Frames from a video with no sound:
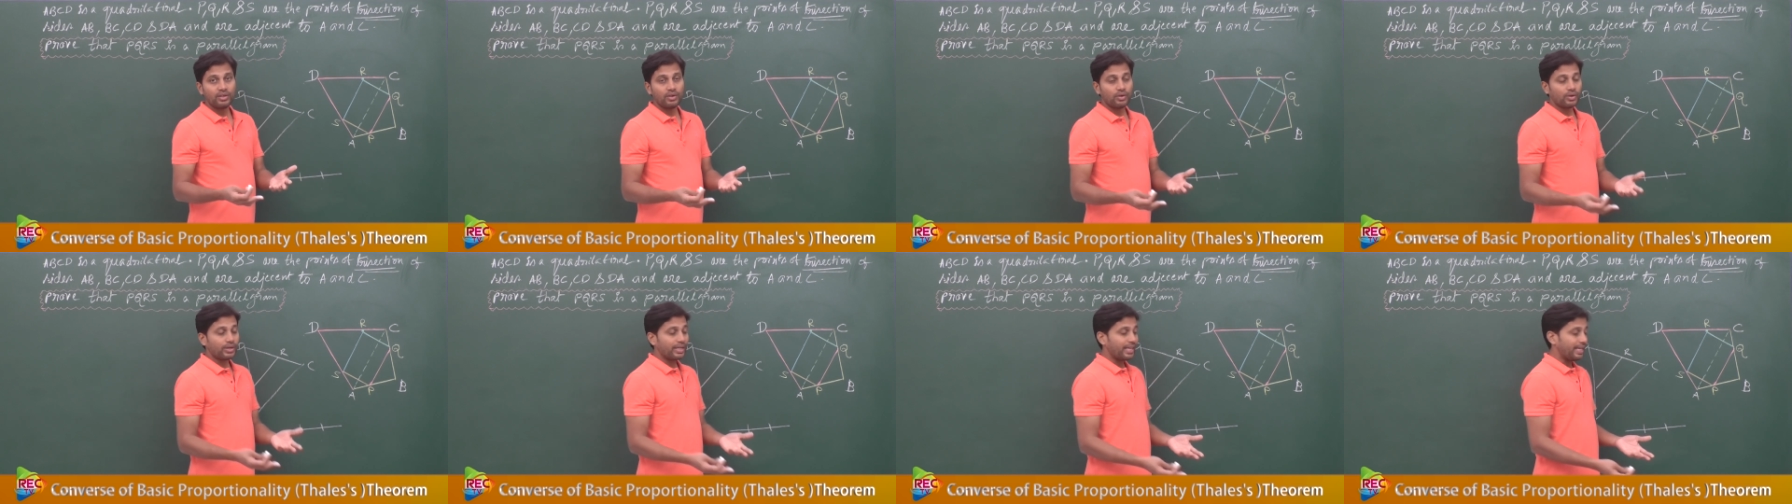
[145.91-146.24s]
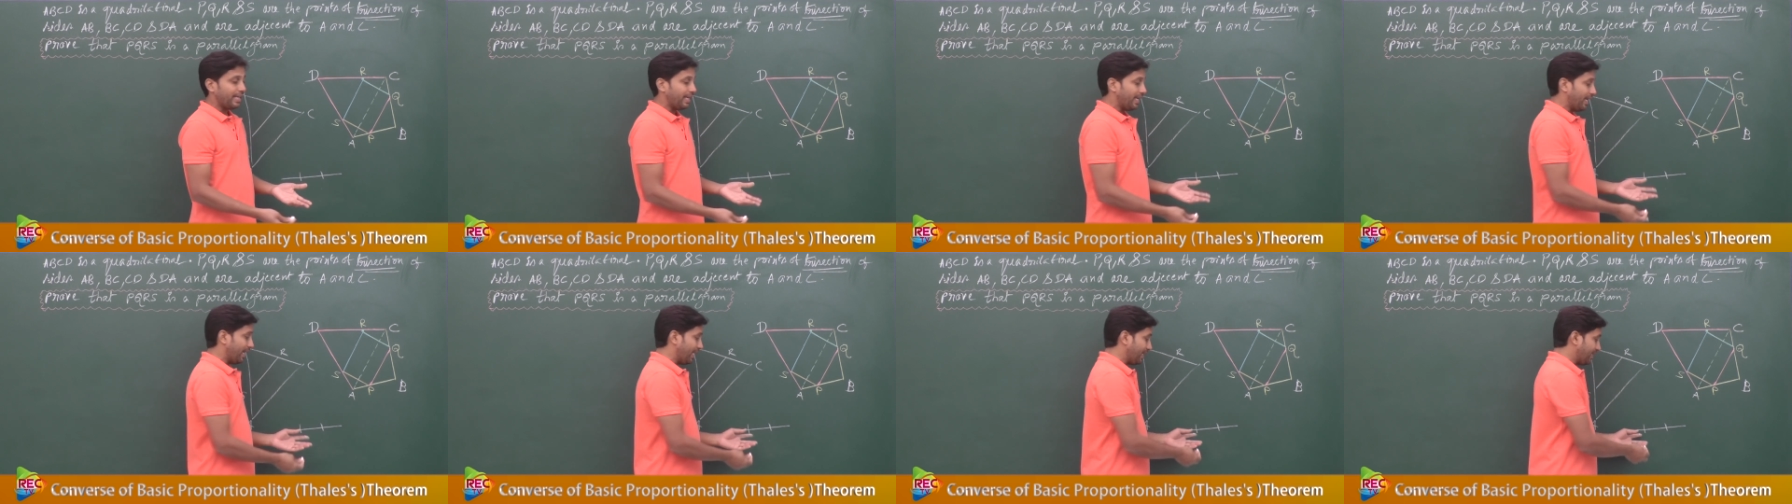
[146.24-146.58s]

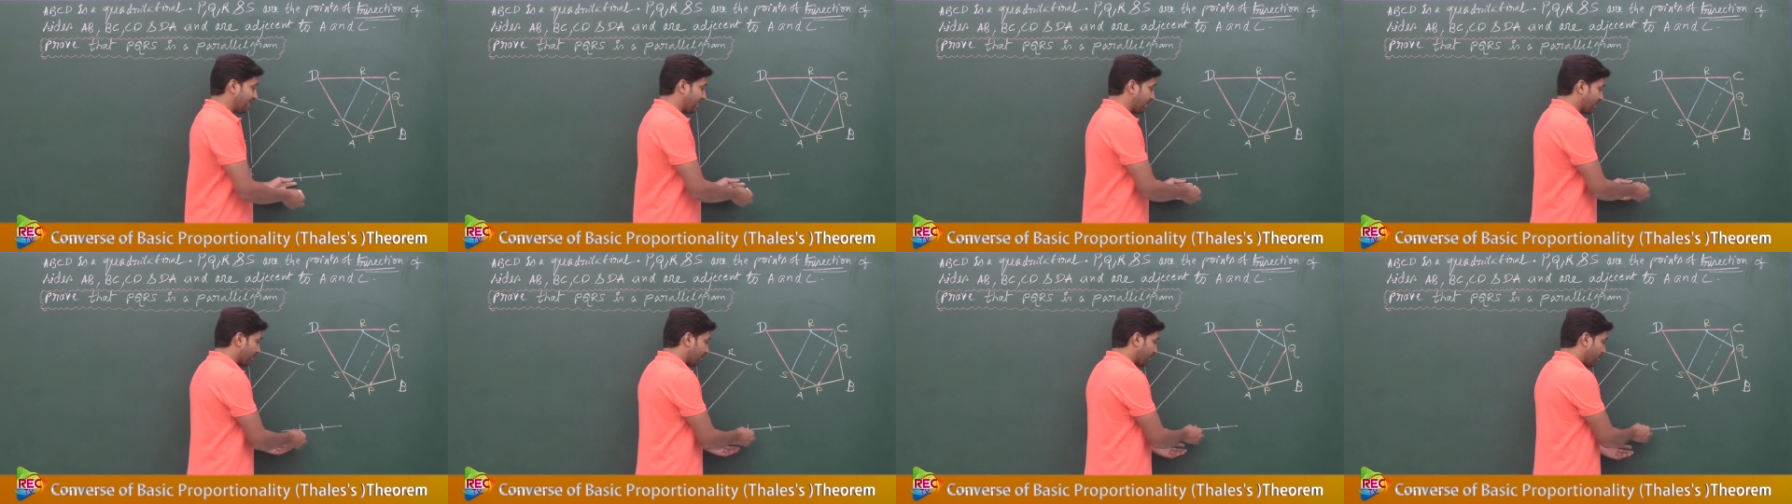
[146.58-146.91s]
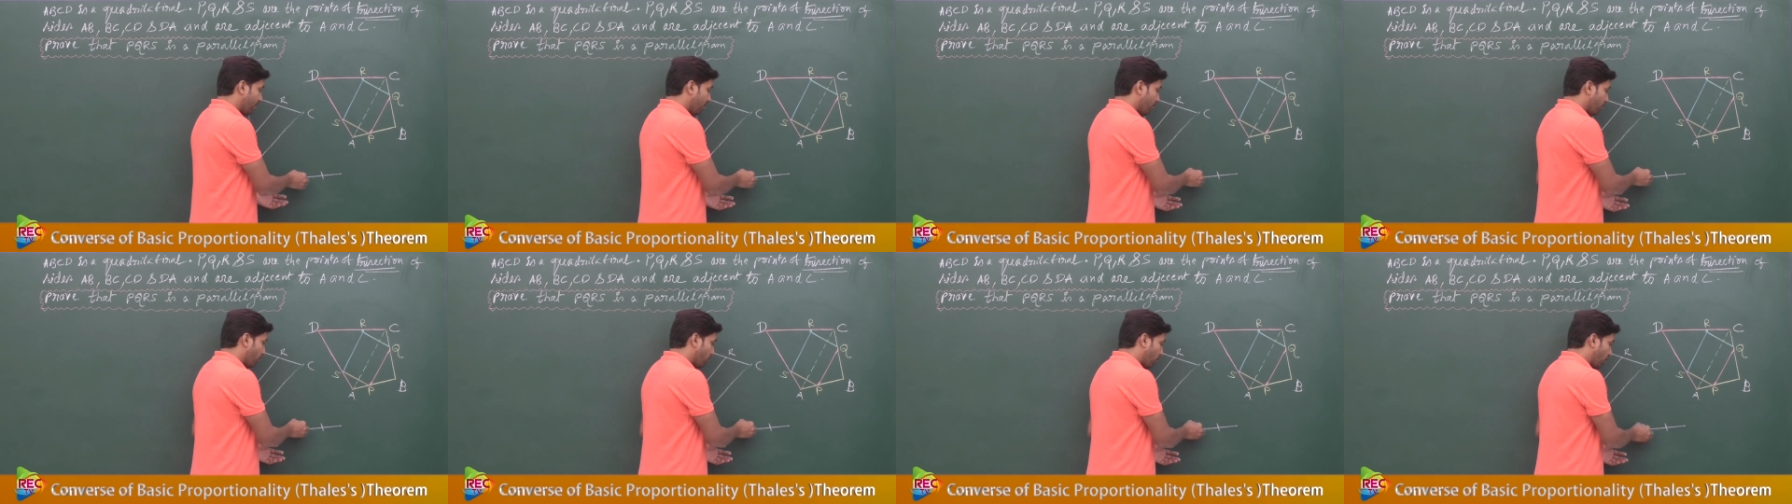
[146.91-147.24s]
okay,
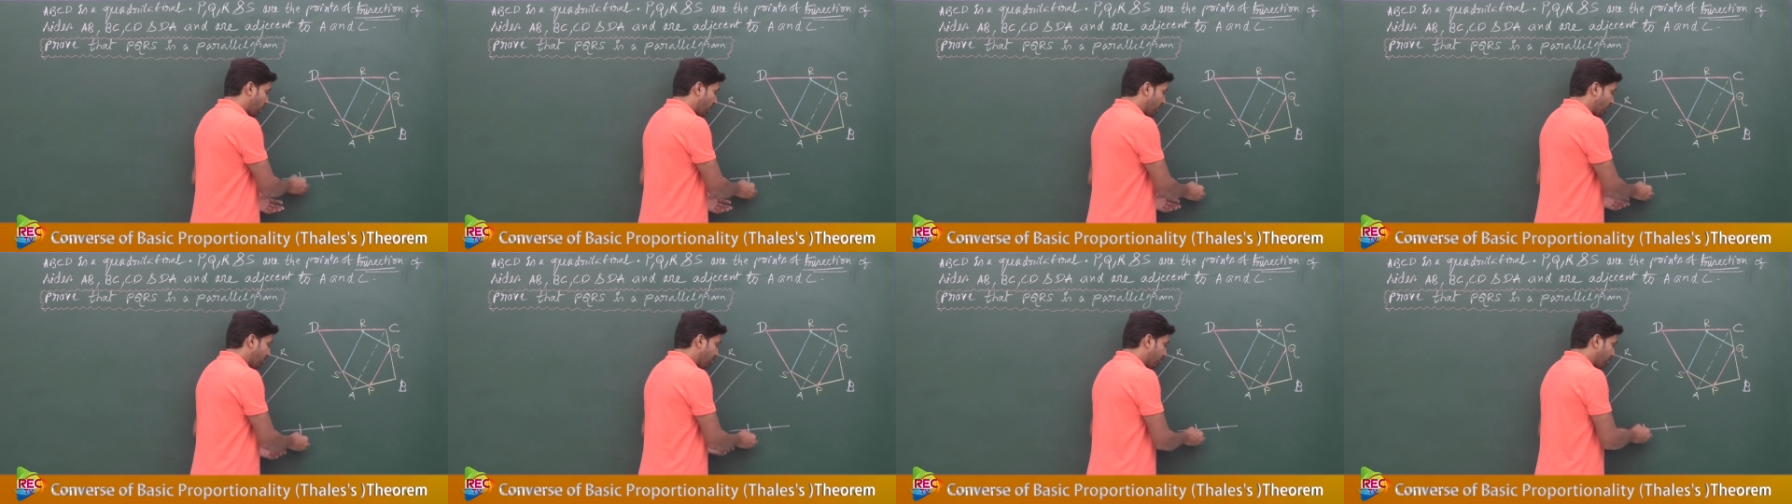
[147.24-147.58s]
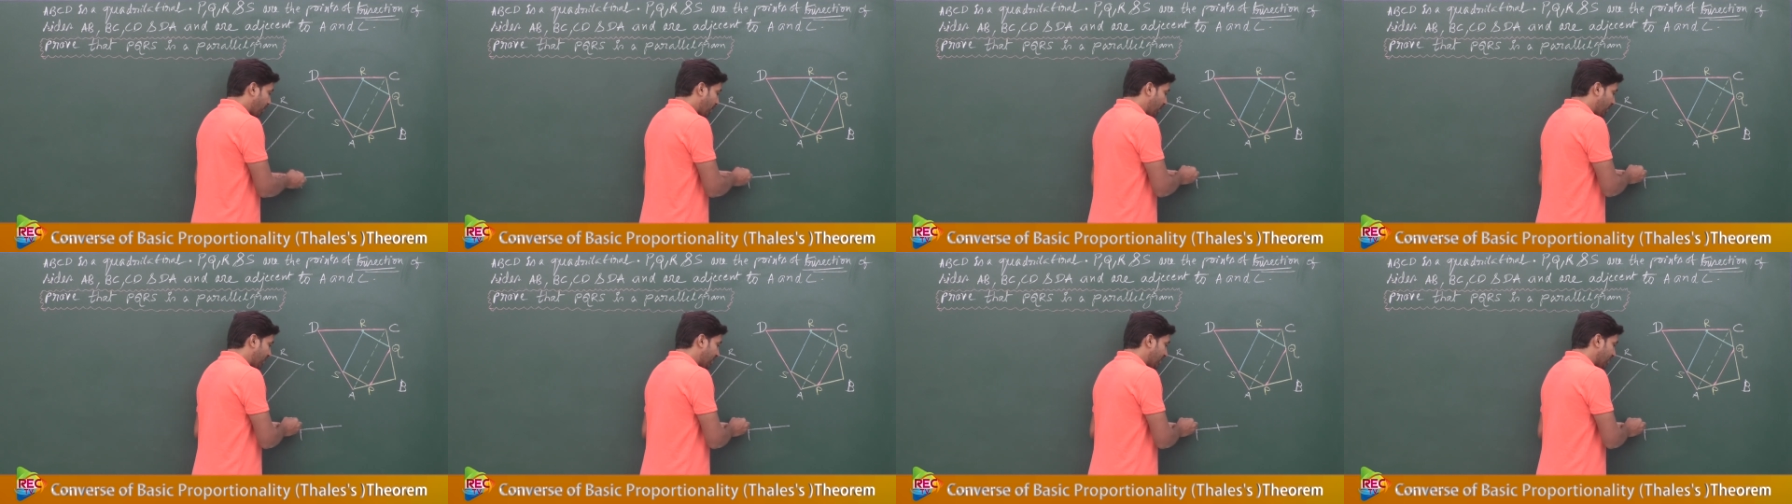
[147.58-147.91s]
either 1
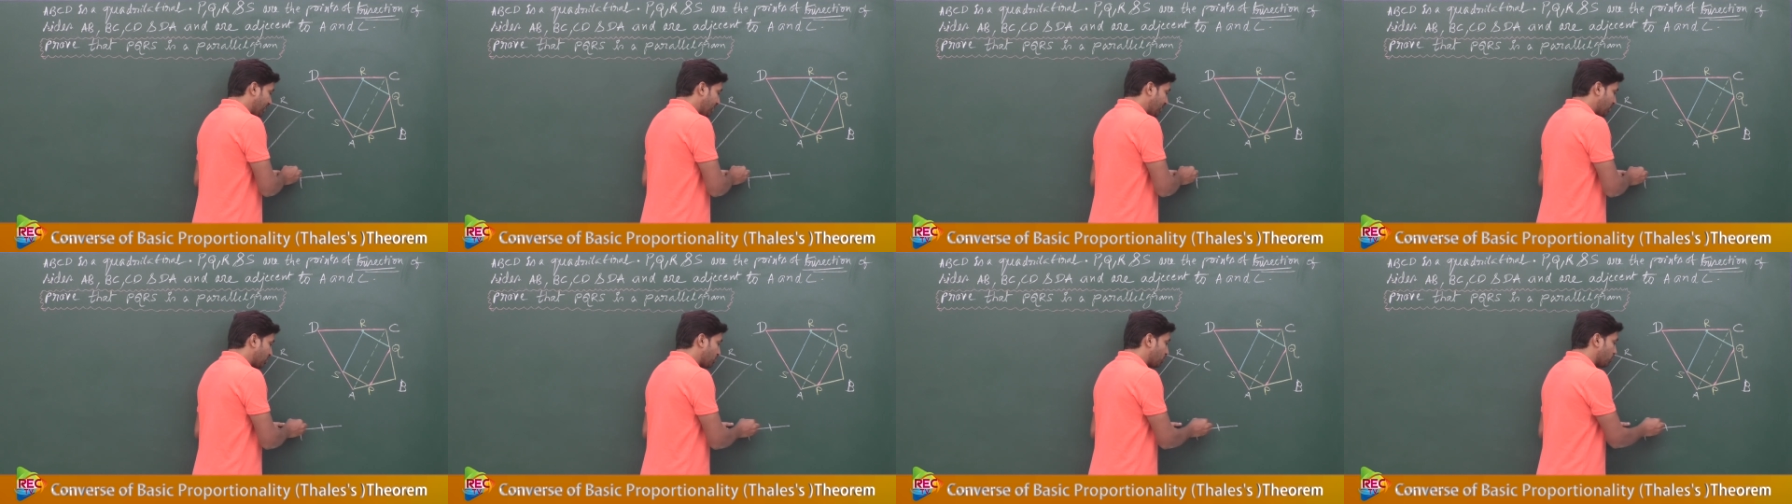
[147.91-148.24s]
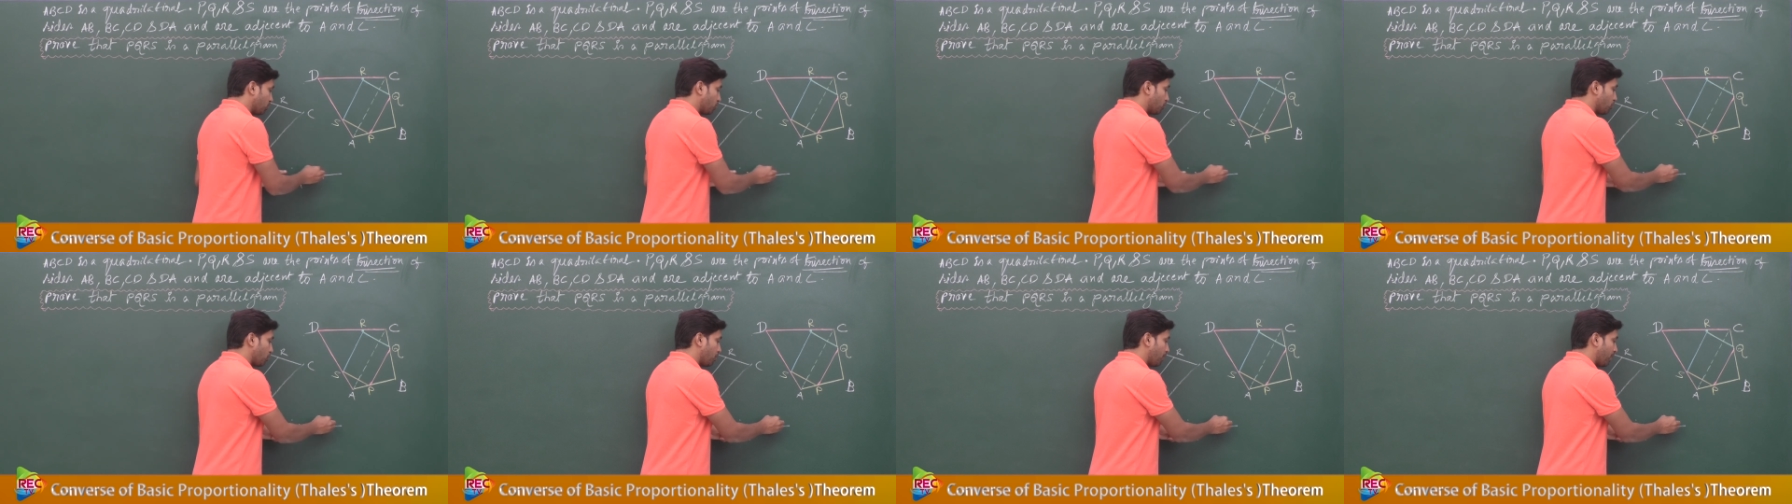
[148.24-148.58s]
part is
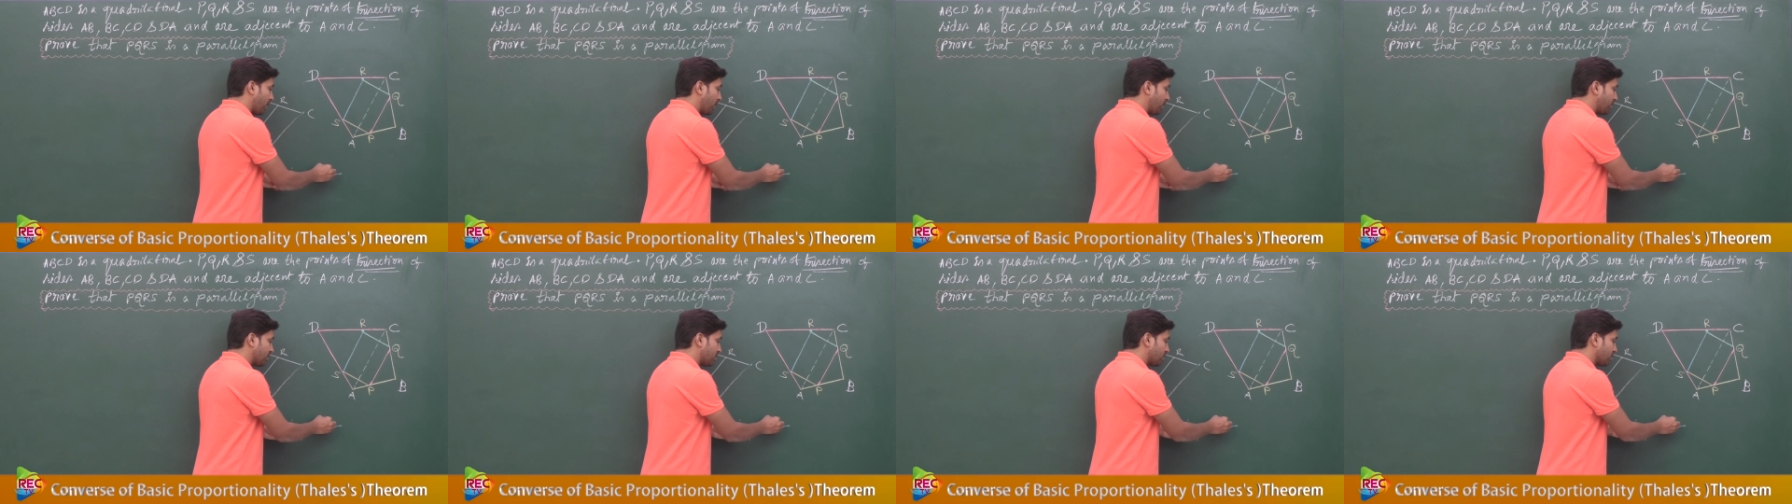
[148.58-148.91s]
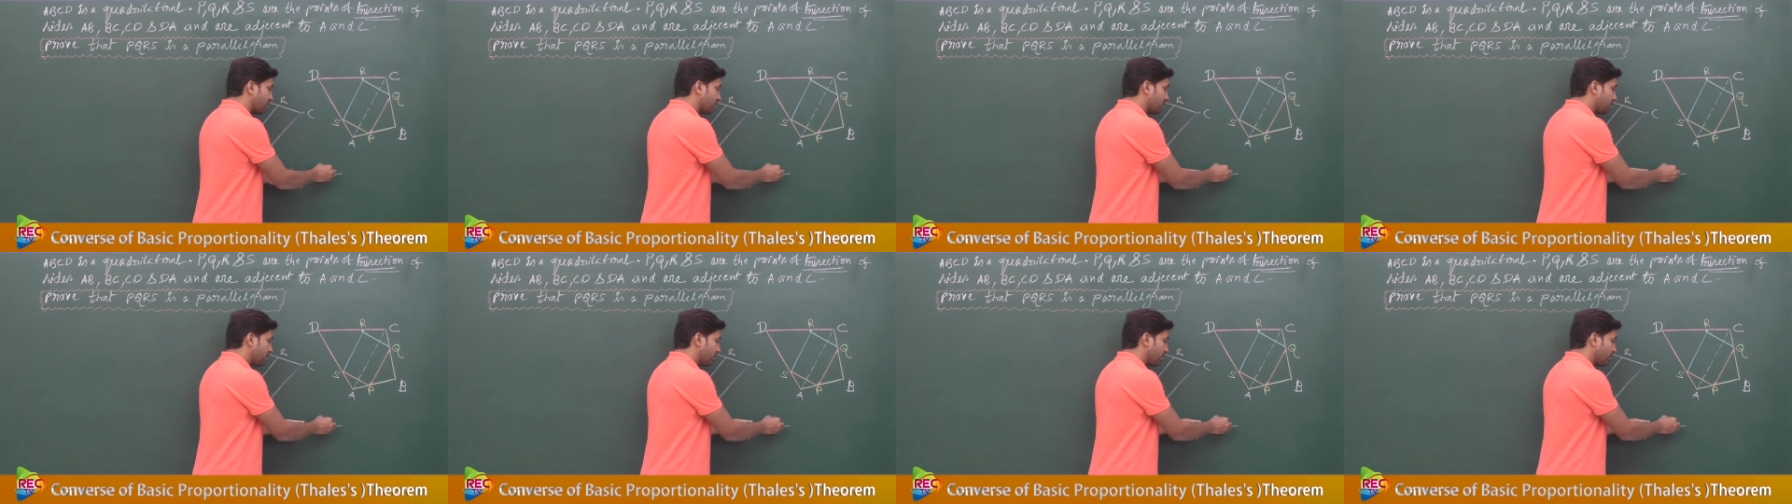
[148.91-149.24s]
to 2
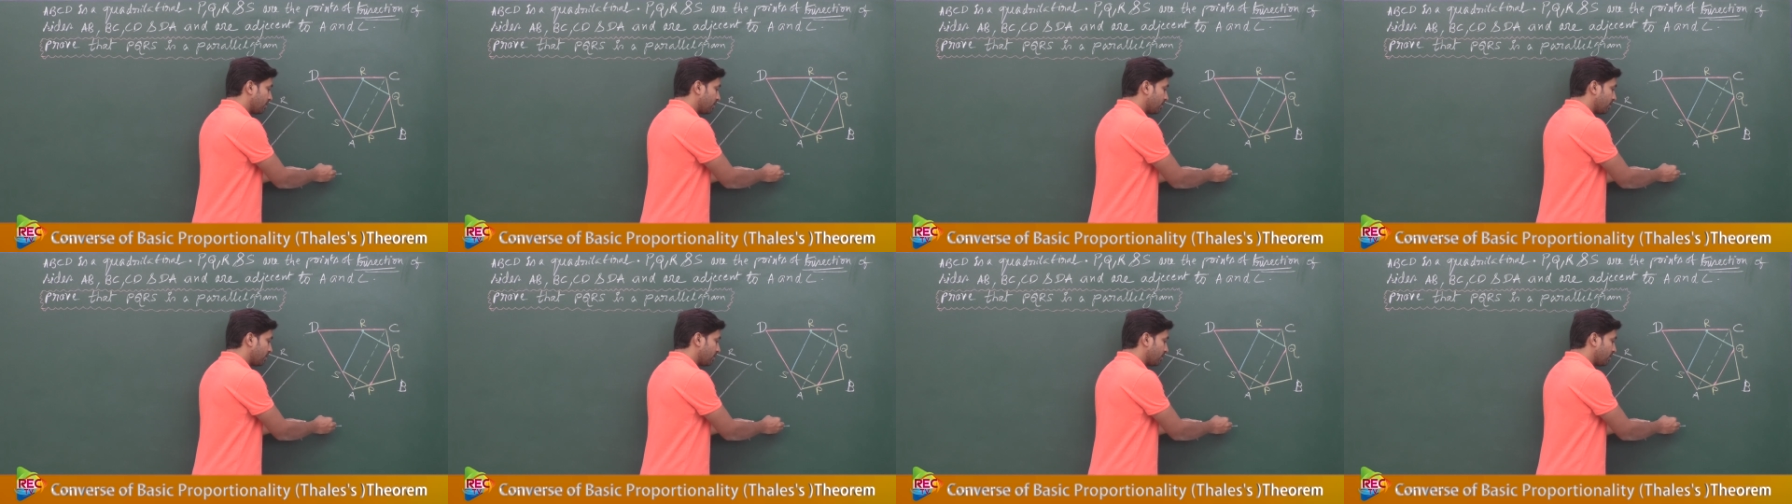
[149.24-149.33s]
parts